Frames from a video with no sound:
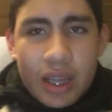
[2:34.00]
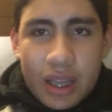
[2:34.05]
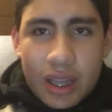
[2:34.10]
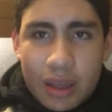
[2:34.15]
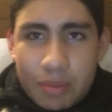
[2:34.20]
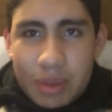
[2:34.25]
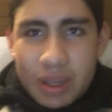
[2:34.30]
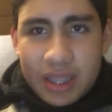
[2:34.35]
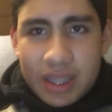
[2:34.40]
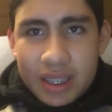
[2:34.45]

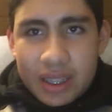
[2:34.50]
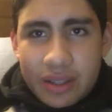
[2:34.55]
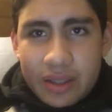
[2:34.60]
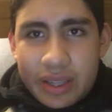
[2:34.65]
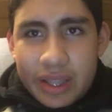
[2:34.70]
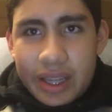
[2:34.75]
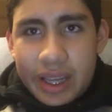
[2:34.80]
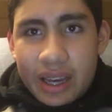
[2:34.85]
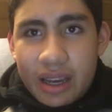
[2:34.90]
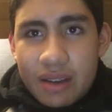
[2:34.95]
and basically
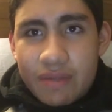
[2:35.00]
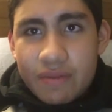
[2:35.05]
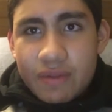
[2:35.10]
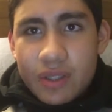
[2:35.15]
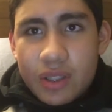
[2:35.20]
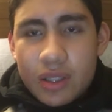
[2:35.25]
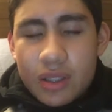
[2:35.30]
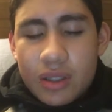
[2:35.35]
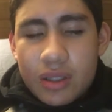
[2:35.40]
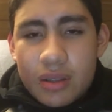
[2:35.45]
they have,
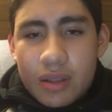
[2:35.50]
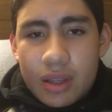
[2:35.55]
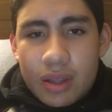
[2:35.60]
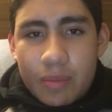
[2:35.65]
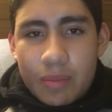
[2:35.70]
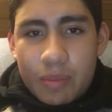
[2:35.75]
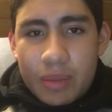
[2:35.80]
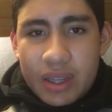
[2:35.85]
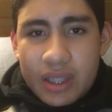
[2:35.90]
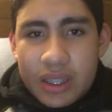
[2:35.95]

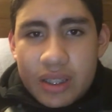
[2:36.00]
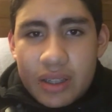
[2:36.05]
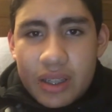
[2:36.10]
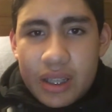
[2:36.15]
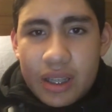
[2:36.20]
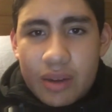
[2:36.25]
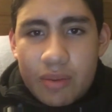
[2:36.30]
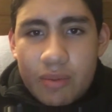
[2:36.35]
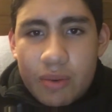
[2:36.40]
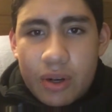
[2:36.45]
and basically
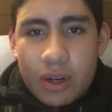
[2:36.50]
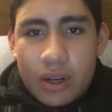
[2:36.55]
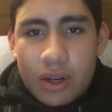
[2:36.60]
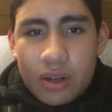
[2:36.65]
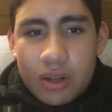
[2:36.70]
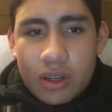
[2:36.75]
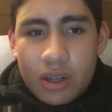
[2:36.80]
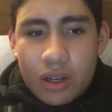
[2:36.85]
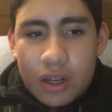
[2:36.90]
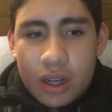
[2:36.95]
they were all
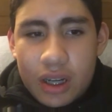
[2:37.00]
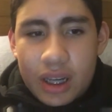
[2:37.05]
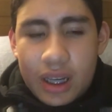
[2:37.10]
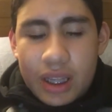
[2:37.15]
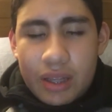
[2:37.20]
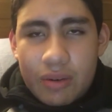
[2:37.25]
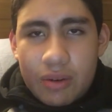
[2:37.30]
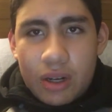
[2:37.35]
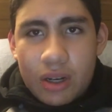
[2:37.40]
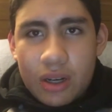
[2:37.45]
caught, and
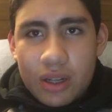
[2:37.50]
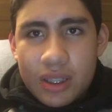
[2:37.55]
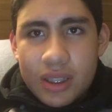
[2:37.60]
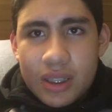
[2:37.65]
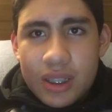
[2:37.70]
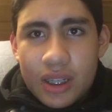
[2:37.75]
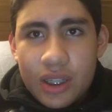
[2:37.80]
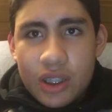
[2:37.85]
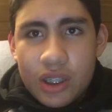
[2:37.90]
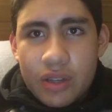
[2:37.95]
they were all
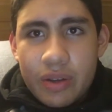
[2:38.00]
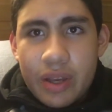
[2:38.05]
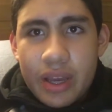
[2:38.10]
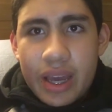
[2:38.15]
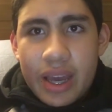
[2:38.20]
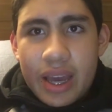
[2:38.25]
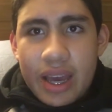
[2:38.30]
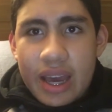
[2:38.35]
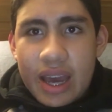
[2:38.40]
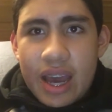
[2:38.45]
sent to
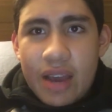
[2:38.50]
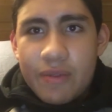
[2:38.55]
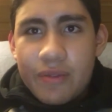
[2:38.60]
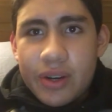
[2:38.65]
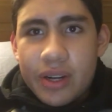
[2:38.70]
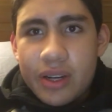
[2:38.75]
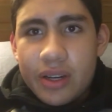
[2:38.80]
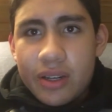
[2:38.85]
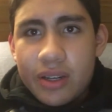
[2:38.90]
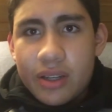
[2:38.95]

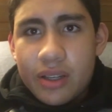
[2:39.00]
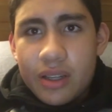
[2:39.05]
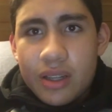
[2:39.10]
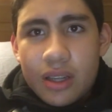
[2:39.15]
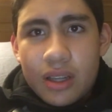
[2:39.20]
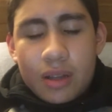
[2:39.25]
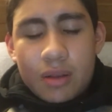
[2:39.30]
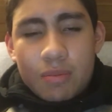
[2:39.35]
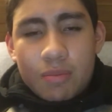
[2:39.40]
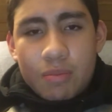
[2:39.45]
Africa.
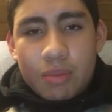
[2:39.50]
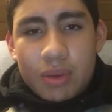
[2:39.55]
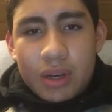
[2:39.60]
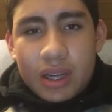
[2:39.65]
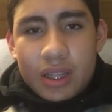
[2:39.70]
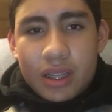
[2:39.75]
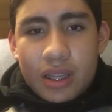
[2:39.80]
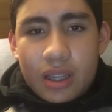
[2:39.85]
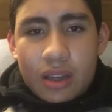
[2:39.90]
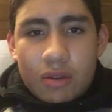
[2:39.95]

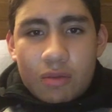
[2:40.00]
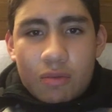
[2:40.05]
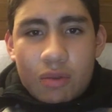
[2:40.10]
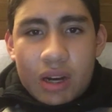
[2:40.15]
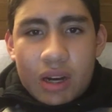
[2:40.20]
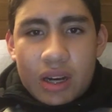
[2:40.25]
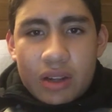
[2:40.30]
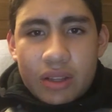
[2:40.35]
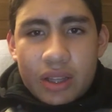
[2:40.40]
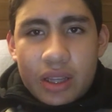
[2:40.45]
But
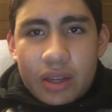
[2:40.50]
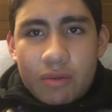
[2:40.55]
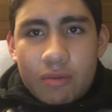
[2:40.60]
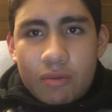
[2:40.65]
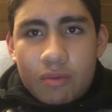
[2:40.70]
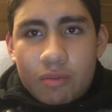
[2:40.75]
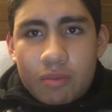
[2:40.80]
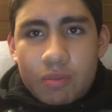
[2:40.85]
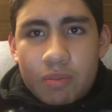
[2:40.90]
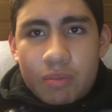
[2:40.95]
while they
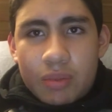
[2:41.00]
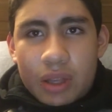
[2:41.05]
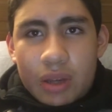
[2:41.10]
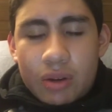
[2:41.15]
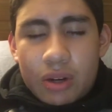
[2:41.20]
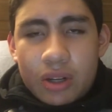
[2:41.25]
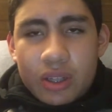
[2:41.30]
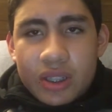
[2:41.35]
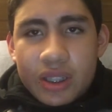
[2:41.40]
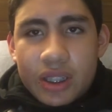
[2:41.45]
they were
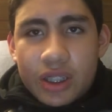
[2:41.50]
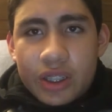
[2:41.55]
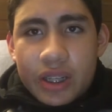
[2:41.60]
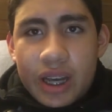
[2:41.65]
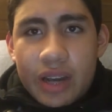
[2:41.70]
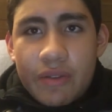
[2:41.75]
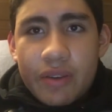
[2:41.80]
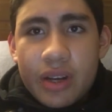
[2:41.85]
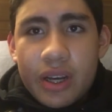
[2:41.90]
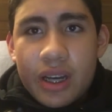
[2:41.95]
all sent to
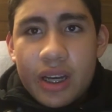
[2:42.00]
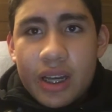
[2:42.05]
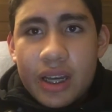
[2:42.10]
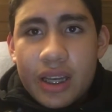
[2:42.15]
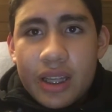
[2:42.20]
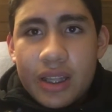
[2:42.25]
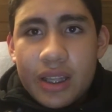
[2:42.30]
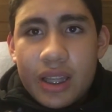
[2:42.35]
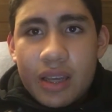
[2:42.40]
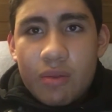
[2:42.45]
Africa,
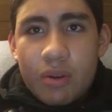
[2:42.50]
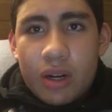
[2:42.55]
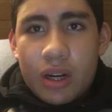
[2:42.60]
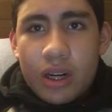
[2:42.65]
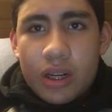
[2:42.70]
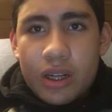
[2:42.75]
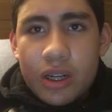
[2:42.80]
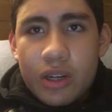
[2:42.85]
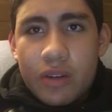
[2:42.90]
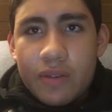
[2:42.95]
and they were
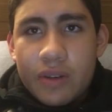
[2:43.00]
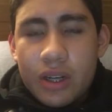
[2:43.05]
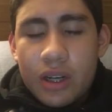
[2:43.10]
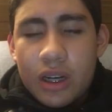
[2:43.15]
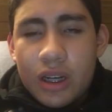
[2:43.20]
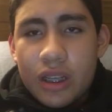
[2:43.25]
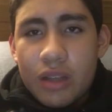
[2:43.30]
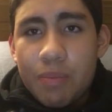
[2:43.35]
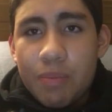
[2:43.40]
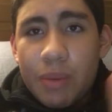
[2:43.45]
on going
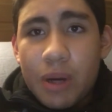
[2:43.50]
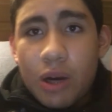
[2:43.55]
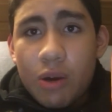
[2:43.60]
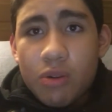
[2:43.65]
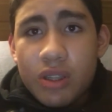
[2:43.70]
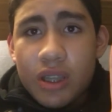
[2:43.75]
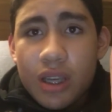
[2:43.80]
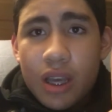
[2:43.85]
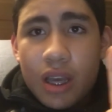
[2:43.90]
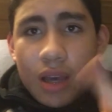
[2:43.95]
on the
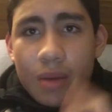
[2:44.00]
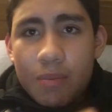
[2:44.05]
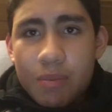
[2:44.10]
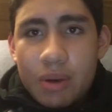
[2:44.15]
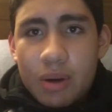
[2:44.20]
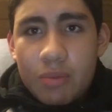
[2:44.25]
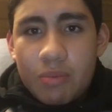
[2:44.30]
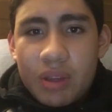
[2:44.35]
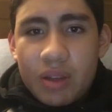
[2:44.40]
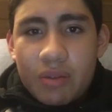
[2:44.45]
boat.
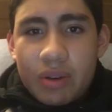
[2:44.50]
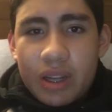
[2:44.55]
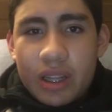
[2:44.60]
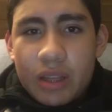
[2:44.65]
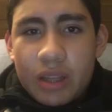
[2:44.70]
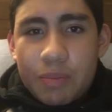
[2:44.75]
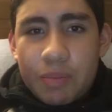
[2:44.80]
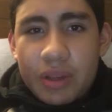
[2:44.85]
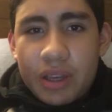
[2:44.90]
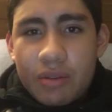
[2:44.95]
But meanwhile,
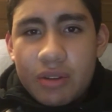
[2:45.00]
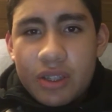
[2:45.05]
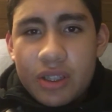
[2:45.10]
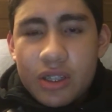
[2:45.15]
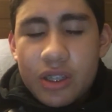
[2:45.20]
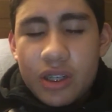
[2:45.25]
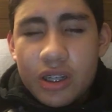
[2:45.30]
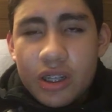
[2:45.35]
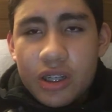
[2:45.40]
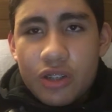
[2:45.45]
the penguins
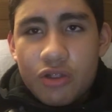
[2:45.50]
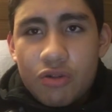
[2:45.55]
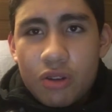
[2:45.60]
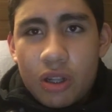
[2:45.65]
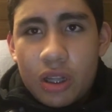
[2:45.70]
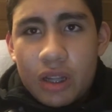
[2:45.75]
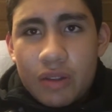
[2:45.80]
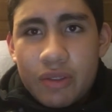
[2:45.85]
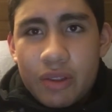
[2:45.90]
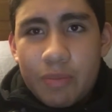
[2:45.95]
took
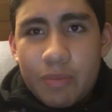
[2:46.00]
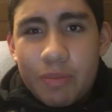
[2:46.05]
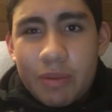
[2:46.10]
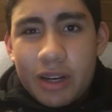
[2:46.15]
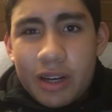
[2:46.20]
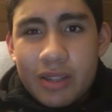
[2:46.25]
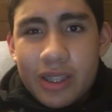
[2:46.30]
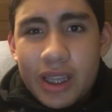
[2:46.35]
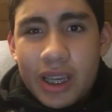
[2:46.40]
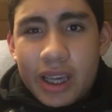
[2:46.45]
control of the
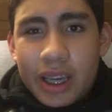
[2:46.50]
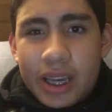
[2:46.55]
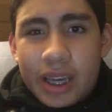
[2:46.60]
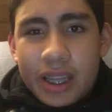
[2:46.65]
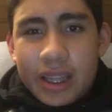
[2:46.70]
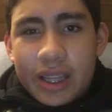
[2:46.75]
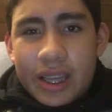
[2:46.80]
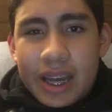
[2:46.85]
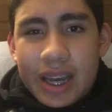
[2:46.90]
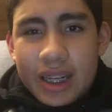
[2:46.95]
boat,
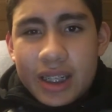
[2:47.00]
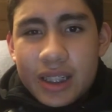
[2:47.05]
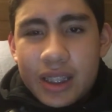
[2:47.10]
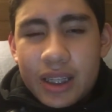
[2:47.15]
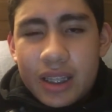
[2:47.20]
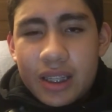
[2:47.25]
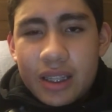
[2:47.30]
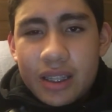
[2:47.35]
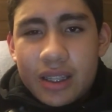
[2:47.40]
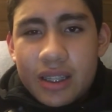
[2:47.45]
and they
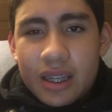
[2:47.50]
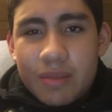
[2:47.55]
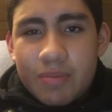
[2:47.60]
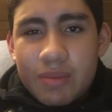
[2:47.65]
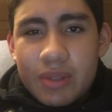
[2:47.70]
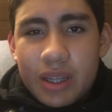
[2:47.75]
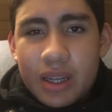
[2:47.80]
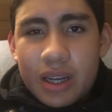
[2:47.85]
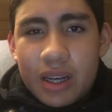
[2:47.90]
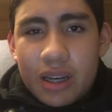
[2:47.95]
actually
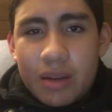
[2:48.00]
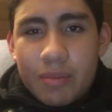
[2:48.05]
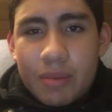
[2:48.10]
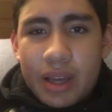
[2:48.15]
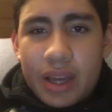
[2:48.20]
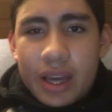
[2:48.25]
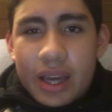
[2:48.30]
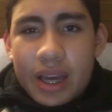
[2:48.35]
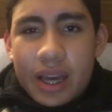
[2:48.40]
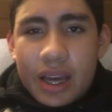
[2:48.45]
dumped um
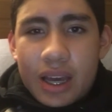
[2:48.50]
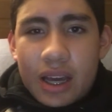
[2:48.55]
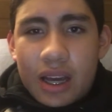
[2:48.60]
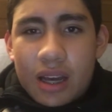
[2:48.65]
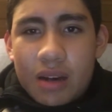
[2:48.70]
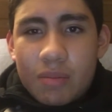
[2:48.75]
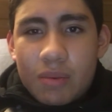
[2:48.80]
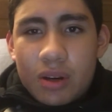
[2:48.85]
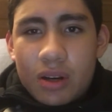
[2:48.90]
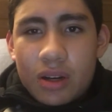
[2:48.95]

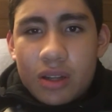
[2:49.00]
um